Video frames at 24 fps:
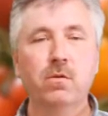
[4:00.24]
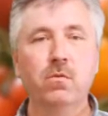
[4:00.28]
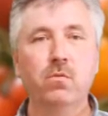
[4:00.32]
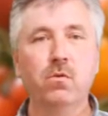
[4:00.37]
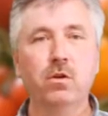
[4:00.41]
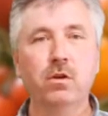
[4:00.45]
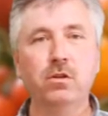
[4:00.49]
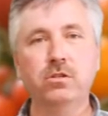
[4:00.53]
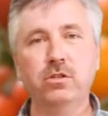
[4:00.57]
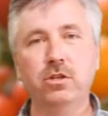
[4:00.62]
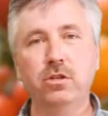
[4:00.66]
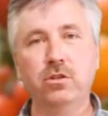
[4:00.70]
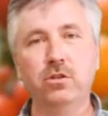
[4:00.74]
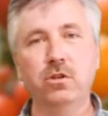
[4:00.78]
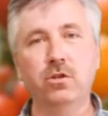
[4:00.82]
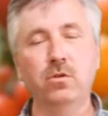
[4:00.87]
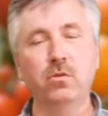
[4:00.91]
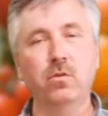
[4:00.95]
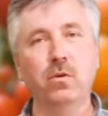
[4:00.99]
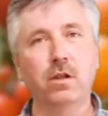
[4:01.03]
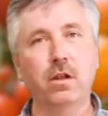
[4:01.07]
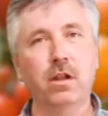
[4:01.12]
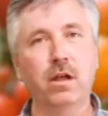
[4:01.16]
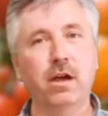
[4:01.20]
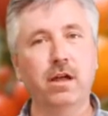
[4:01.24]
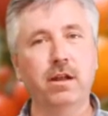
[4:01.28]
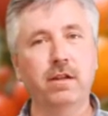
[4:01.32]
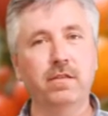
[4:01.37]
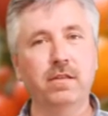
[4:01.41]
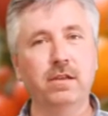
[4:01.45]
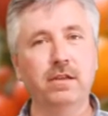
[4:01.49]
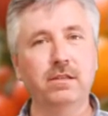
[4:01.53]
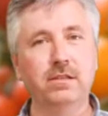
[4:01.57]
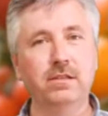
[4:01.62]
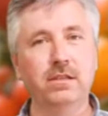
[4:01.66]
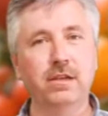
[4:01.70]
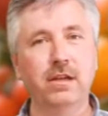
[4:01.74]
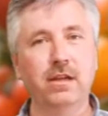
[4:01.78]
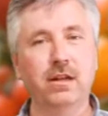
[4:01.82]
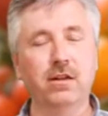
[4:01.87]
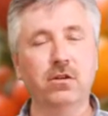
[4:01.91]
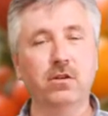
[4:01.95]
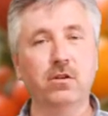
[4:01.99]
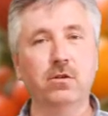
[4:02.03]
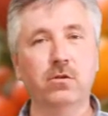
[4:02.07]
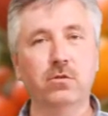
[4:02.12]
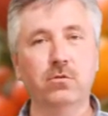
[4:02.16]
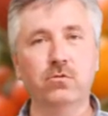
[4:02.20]
Once you do a lot of these kind
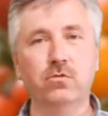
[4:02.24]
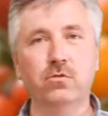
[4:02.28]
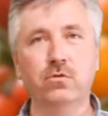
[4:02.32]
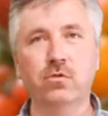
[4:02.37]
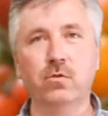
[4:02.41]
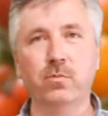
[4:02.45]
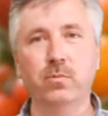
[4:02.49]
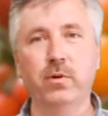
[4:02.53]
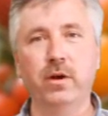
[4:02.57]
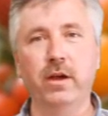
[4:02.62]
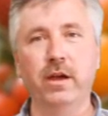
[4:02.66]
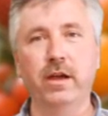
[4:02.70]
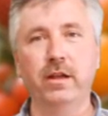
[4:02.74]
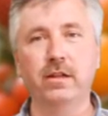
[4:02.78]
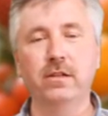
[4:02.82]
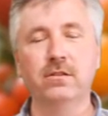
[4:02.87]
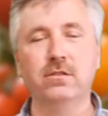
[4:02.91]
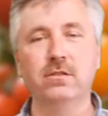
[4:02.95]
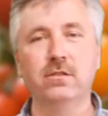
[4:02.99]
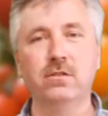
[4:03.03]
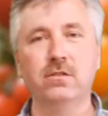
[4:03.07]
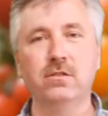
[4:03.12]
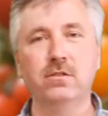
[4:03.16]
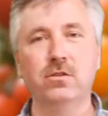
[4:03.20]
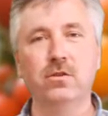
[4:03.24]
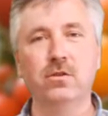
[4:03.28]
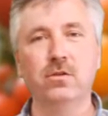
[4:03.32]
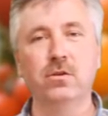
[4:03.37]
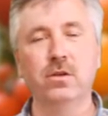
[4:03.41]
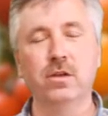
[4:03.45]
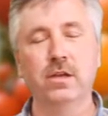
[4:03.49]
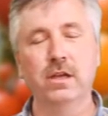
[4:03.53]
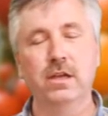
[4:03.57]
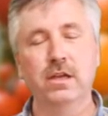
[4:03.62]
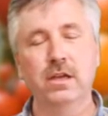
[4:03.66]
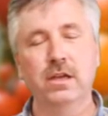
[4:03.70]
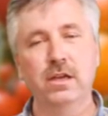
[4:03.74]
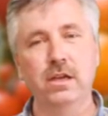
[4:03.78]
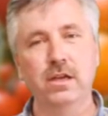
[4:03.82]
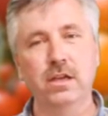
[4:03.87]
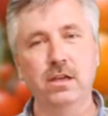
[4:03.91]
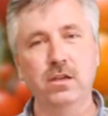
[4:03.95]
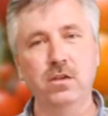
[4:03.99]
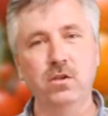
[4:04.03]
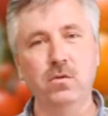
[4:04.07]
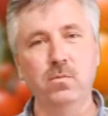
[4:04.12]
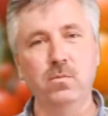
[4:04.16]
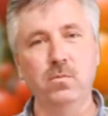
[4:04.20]
of cultural practices,
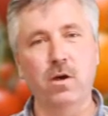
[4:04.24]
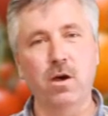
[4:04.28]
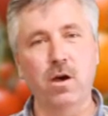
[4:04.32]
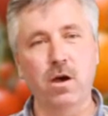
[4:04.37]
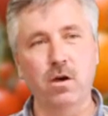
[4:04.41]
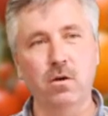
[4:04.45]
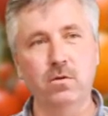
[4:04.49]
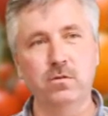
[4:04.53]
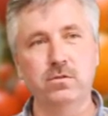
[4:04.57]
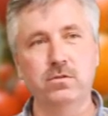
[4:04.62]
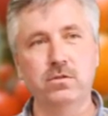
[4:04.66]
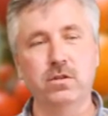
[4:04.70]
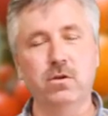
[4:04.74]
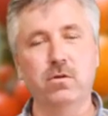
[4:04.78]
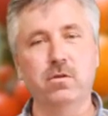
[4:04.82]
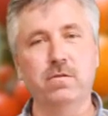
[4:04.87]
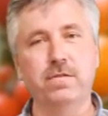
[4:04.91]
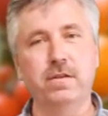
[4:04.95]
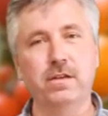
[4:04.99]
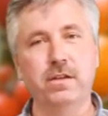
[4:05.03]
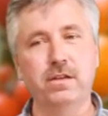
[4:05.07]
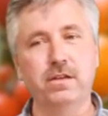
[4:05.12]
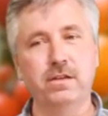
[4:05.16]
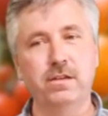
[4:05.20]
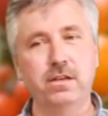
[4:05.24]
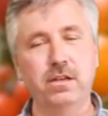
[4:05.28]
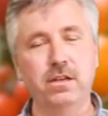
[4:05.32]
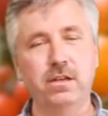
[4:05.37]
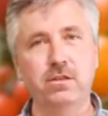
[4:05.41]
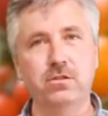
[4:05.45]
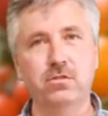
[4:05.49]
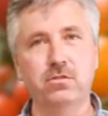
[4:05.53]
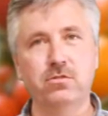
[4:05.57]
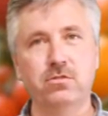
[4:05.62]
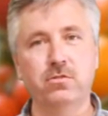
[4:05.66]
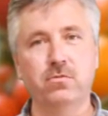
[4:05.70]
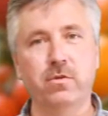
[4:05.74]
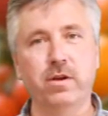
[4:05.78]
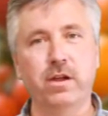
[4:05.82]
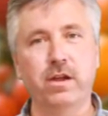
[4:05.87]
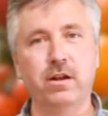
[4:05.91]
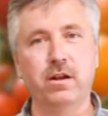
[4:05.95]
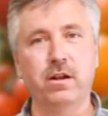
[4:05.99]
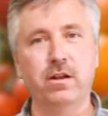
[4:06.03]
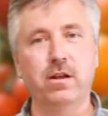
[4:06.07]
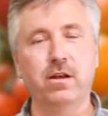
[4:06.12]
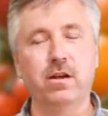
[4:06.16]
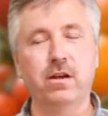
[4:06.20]
you also, if it continues to
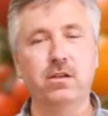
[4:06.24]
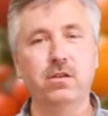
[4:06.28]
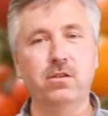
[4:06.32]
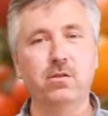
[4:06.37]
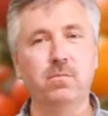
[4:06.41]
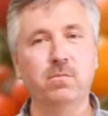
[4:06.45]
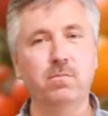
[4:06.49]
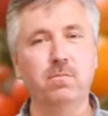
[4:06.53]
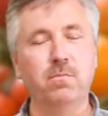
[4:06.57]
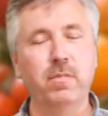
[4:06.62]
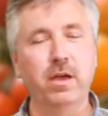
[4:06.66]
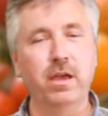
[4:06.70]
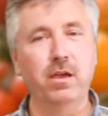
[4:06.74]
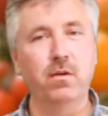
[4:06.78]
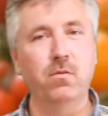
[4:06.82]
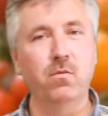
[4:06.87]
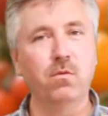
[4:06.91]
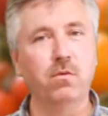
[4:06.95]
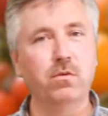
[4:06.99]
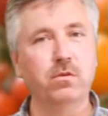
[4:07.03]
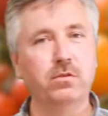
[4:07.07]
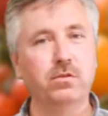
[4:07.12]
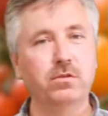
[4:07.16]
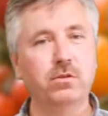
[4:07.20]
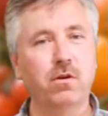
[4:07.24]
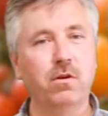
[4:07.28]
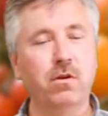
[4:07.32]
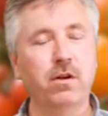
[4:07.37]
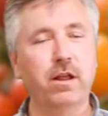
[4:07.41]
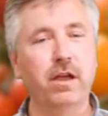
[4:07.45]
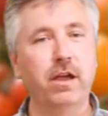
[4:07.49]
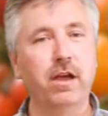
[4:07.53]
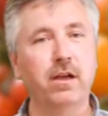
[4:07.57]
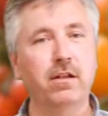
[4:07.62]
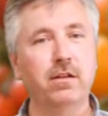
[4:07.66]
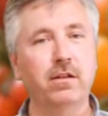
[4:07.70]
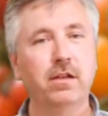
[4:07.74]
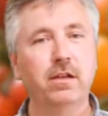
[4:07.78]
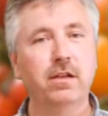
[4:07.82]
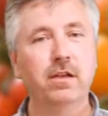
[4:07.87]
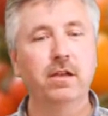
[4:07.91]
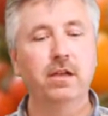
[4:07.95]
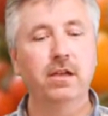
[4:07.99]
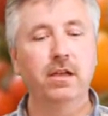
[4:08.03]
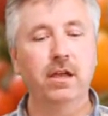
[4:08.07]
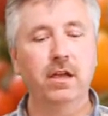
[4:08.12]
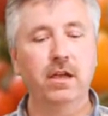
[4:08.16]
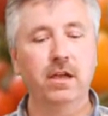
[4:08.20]
rain a lot, you may want to start out
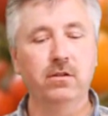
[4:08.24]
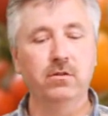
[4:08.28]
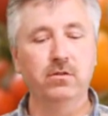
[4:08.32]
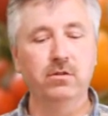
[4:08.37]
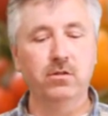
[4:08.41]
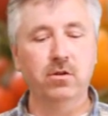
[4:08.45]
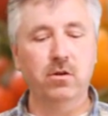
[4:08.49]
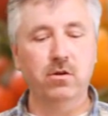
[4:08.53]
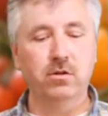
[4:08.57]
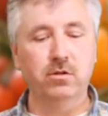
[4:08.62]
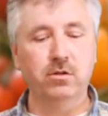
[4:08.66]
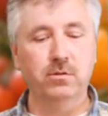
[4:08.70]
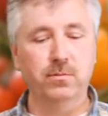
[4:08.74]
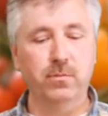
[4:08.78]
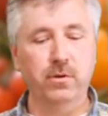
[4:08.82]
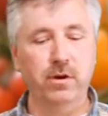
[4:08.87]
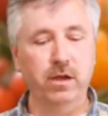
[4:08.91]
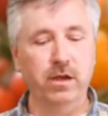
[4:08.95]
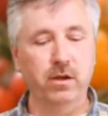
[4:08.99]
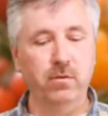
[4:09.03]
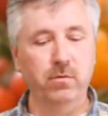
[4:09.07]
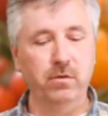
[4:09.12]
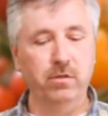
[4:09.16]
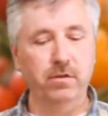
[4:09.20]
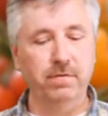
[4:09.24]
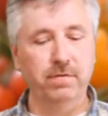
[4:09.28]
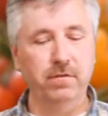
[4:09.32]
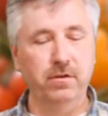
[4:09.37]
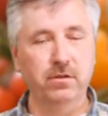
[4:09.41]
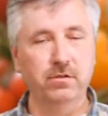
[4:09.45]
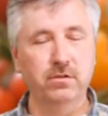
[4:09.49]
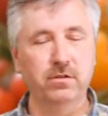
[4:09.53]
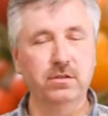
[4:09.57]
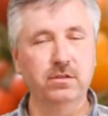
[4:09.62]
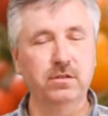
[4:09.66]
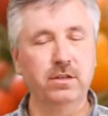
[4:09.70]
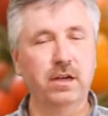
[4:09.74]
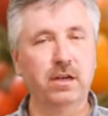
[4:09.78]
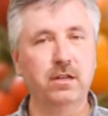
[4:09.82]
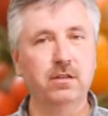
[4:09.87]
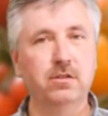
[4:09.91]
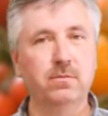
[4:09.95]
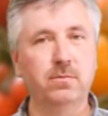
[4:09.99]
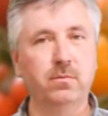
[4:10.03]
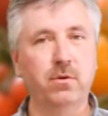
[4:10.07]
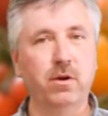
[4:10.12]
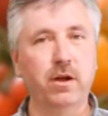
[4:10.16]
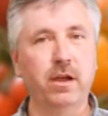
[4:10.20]
and start spraying with a fungicide
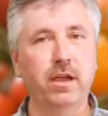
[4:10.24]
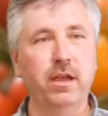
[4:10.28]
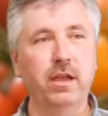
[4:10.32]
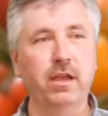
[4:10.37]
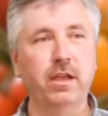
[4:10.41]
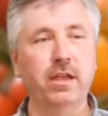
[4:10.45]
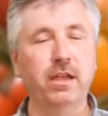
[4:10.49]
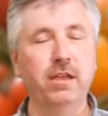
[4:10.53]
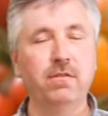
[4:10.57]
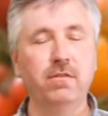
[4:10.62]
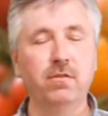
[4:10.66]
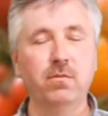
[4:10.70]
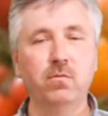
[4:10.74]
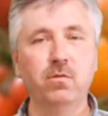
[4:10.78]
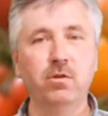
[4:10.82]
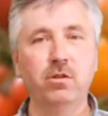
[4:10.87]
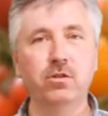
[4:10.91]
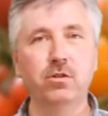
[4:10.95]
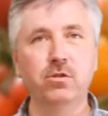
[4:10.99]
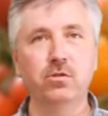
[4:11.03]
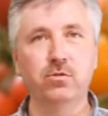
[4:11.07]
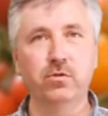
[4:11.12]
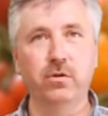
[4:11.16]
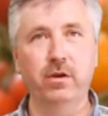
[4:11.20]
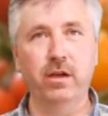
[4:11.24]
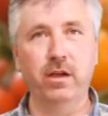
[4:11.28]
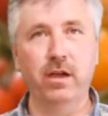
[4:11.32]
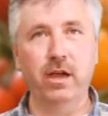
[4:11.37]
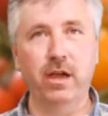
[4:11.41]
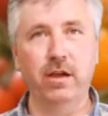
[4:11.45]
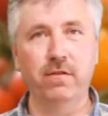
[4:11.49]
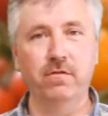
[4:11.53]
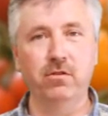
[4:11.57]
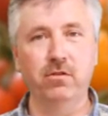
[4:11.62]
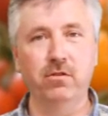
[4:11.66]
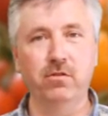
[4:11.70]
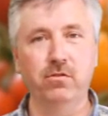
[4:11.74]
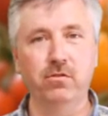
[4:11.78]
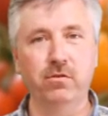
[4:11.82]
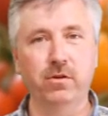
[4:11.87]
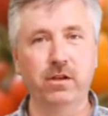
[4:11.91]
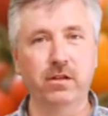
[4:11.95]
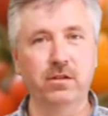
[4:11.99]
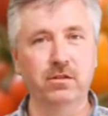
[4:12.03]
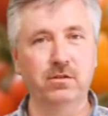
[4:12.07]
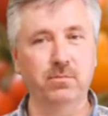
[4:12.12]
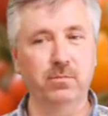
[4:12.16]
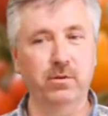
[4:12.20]
spray even when after you
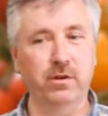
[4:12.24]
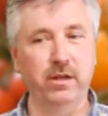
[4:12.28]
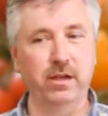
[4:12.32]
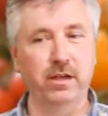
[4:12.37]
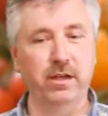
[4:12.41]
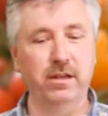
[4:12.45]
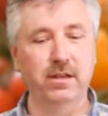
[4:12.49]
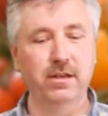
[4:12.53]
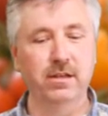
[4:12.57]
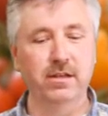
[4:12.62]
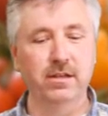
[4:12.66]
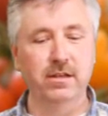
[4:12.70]
transplant.